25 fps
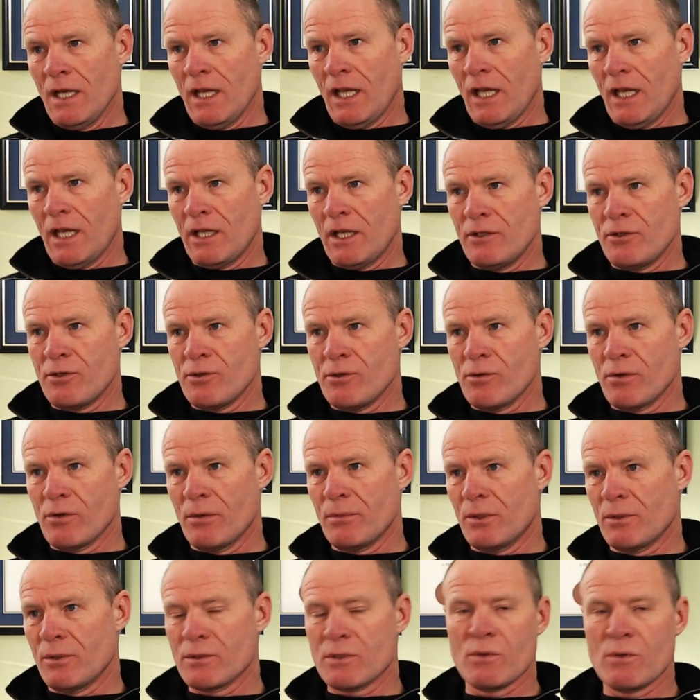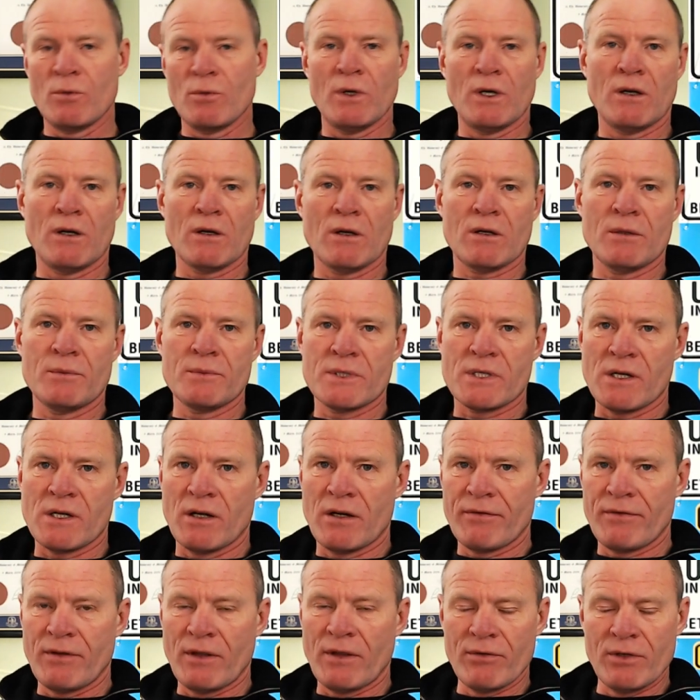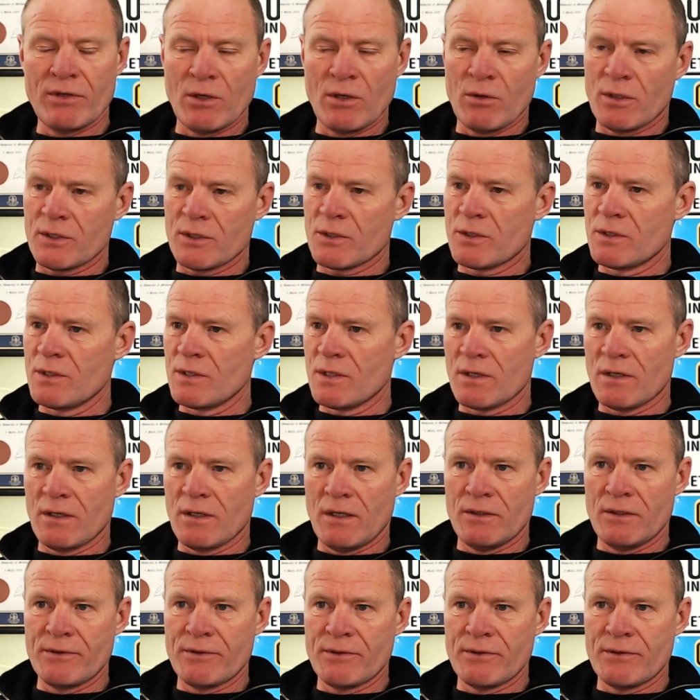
And you are most welcome, sir. If you have any questions at all,